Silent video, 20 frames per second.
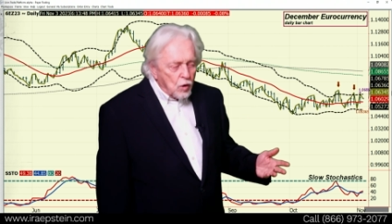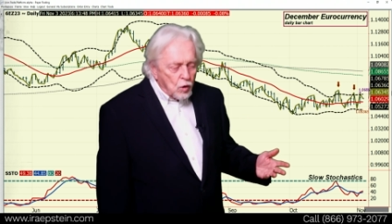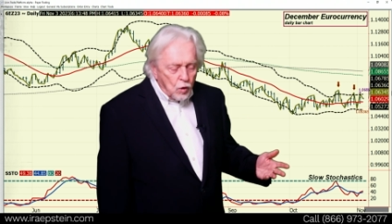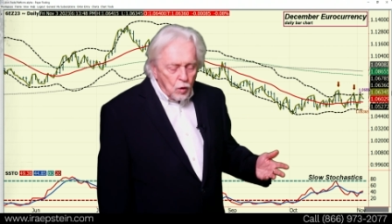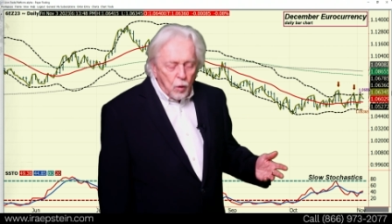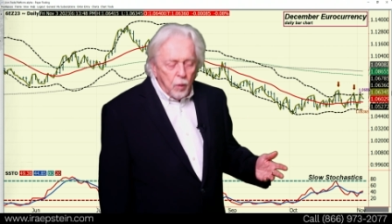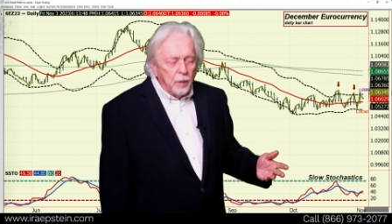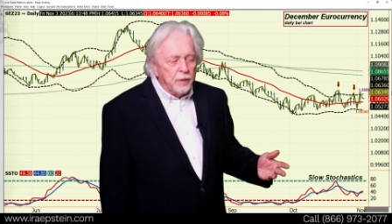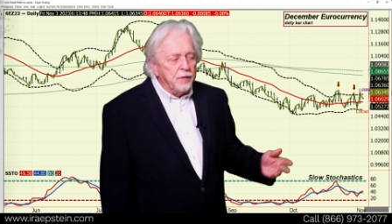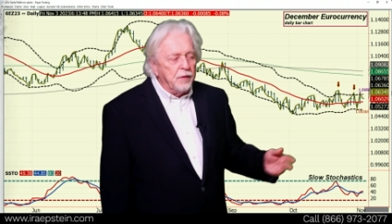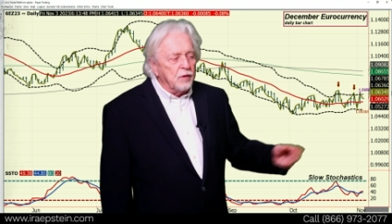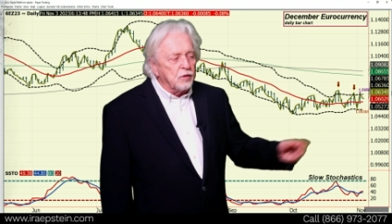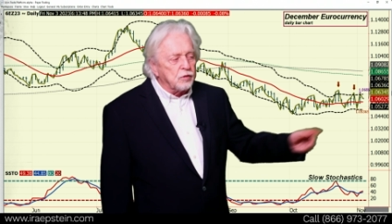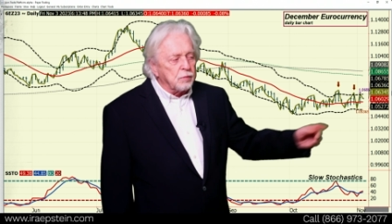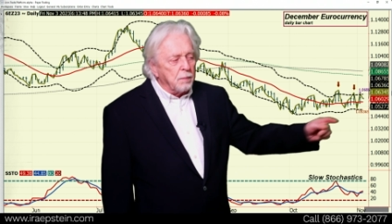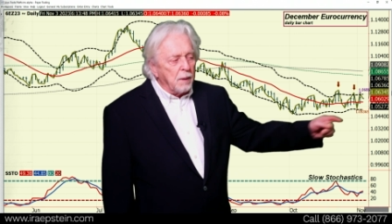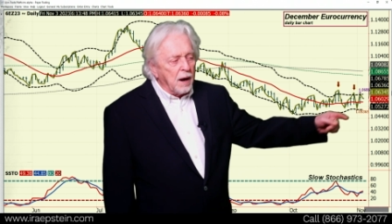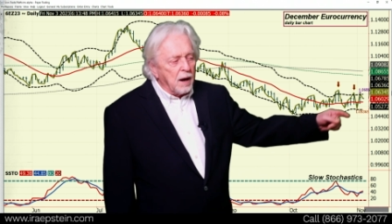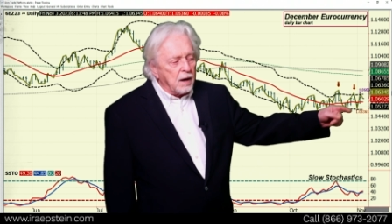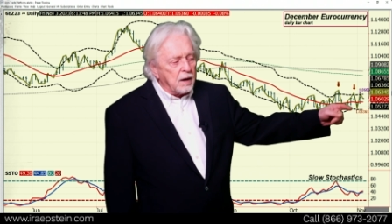Could this
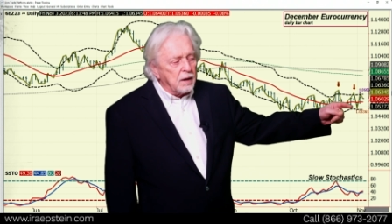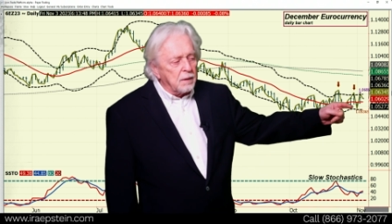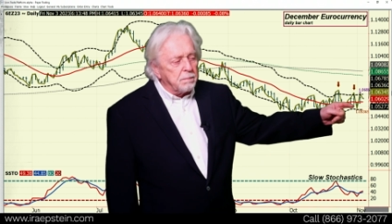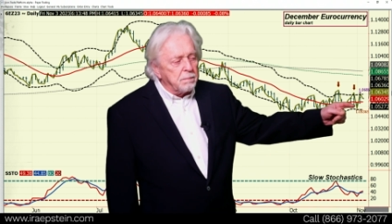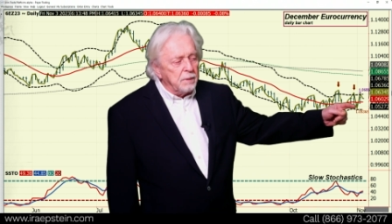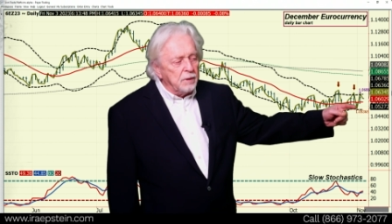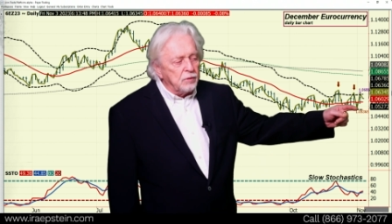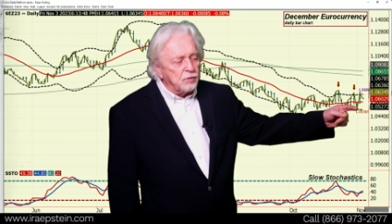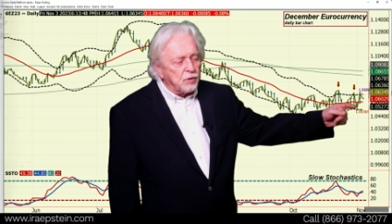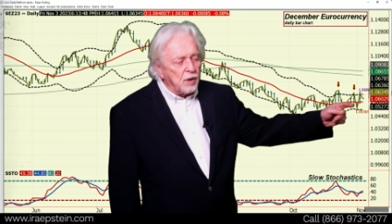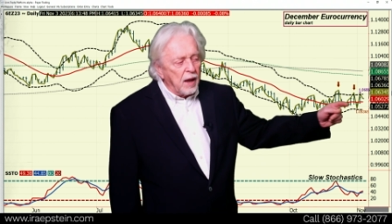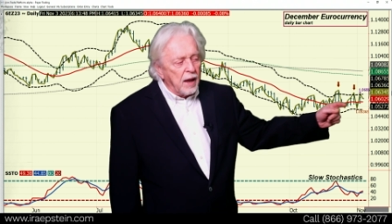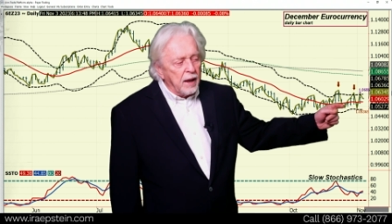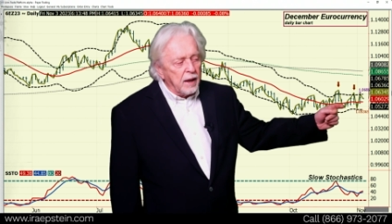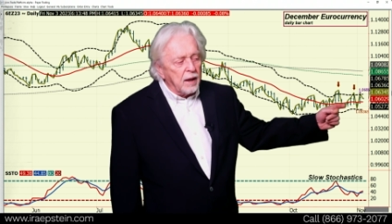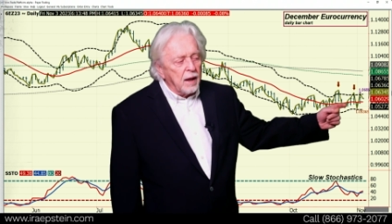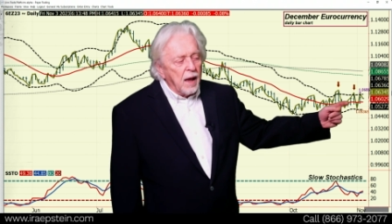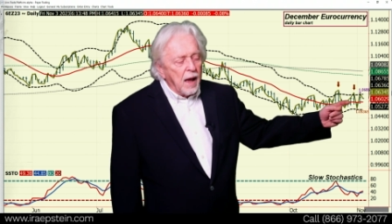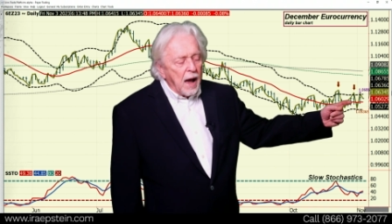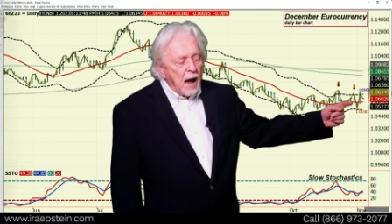market be
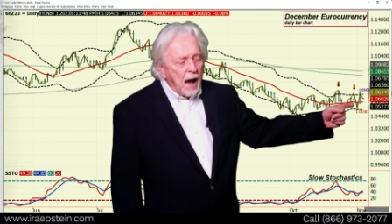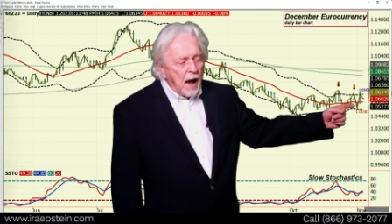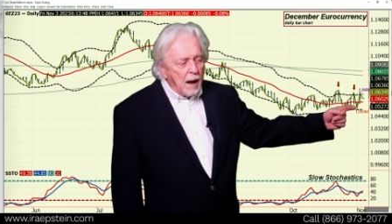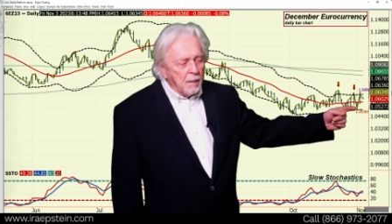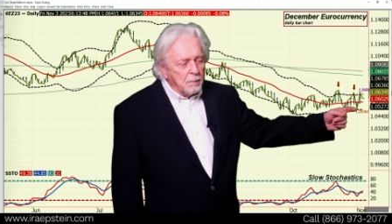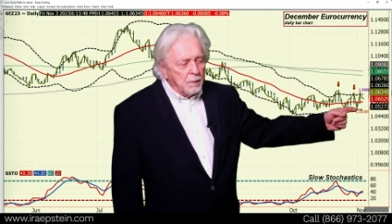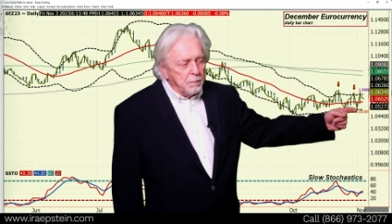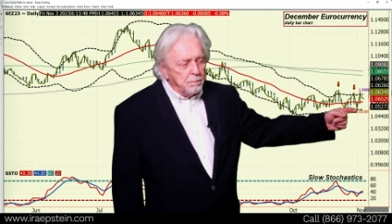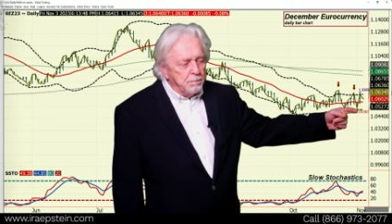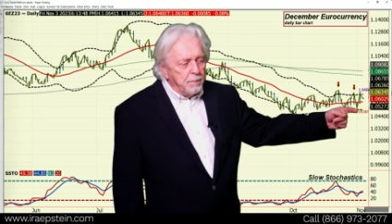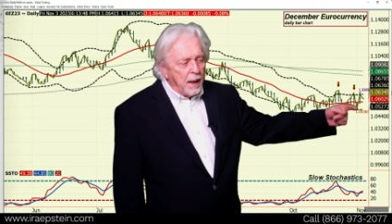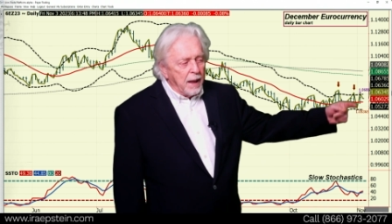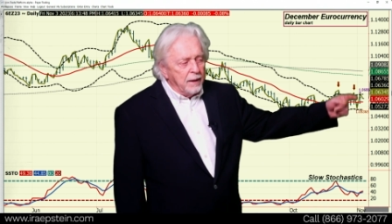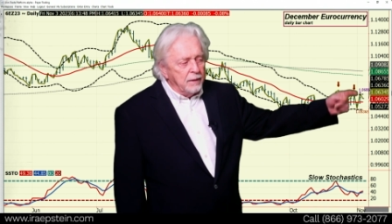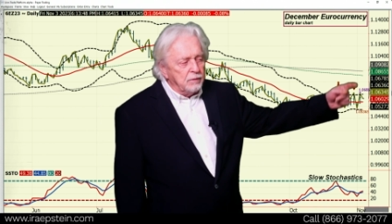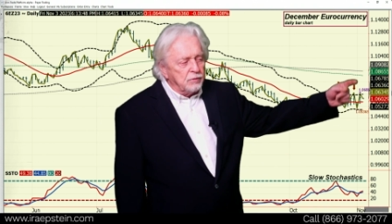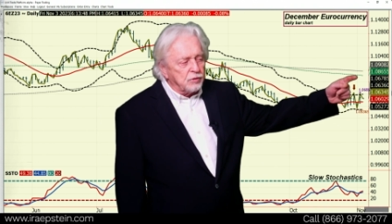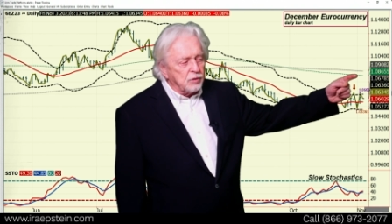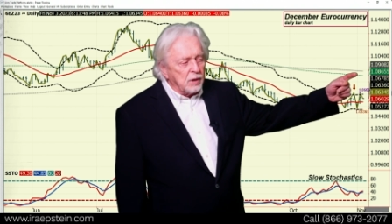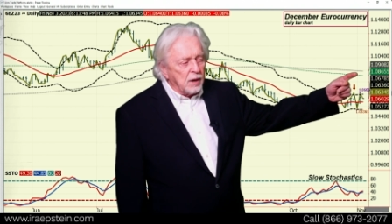saying, I'm a
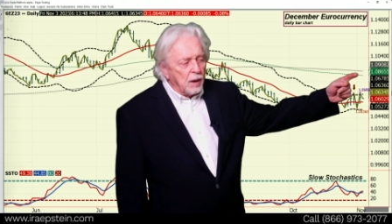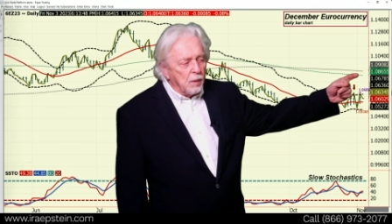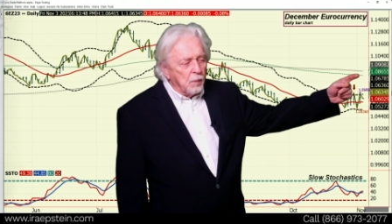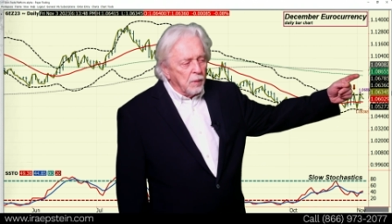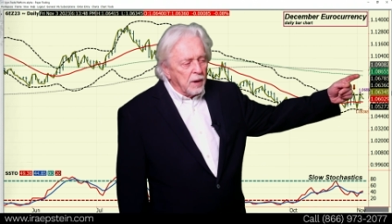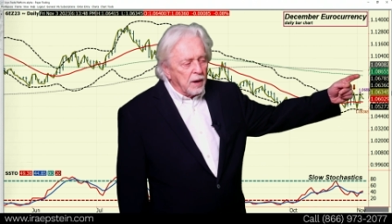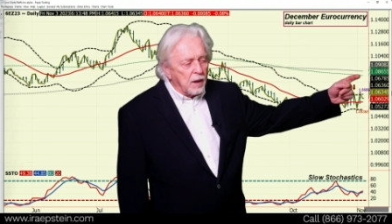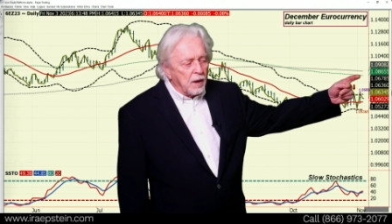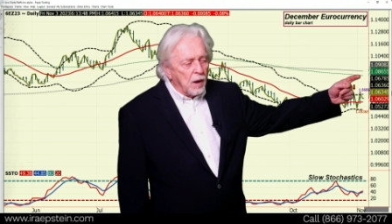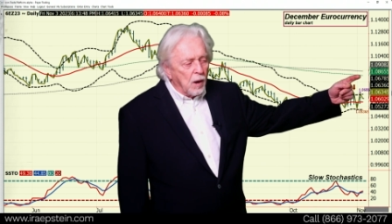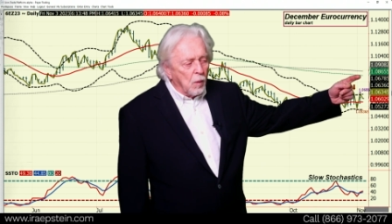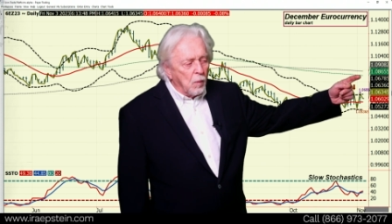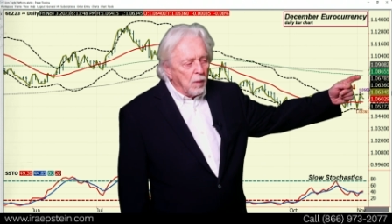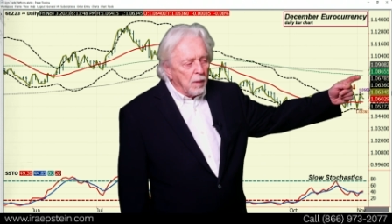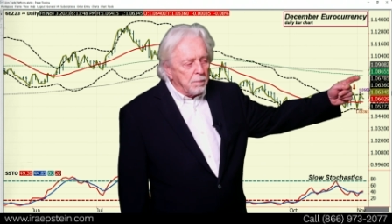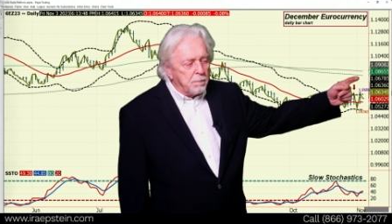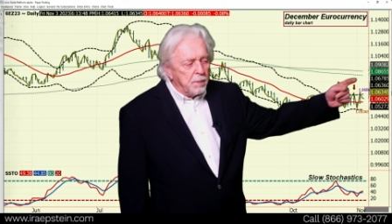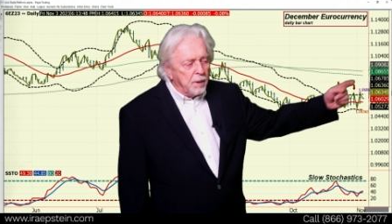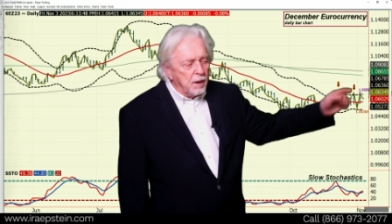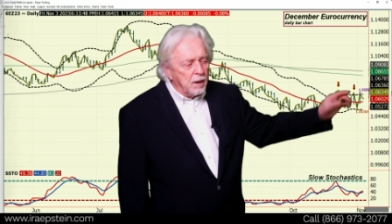base and I want to go
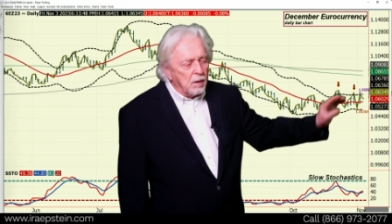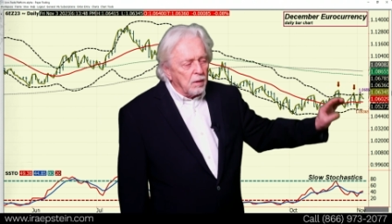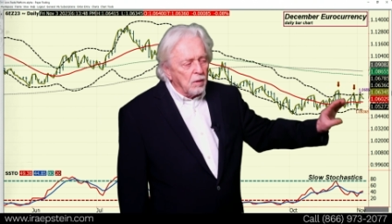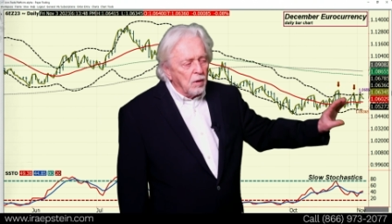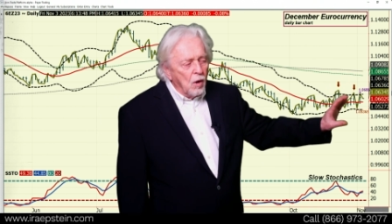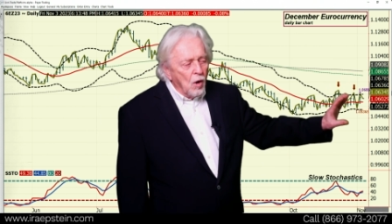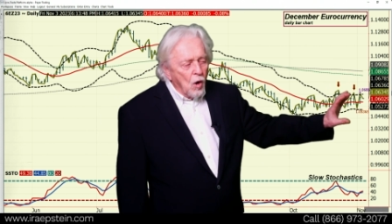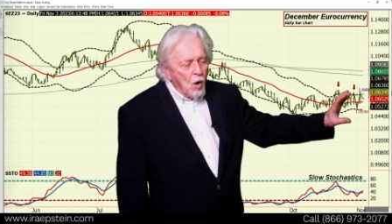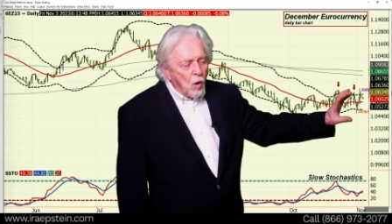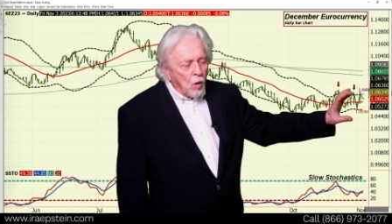up here?